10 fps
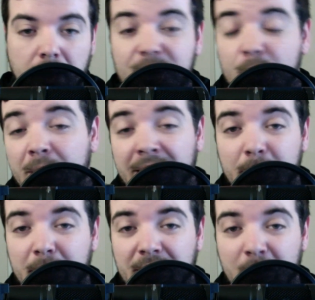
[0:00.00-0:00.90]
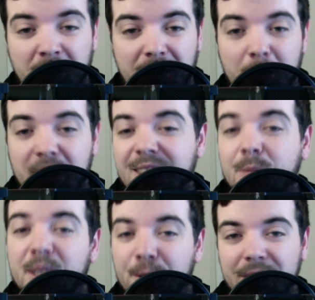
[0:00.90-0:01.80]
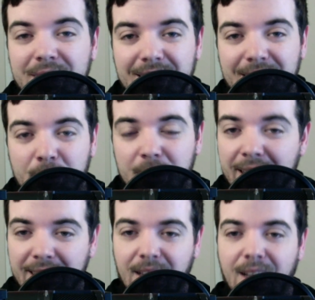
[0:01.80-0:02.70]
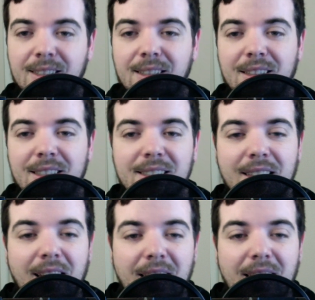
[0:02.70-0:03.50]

So in my opinion, one of the biggest benefits in creating a content list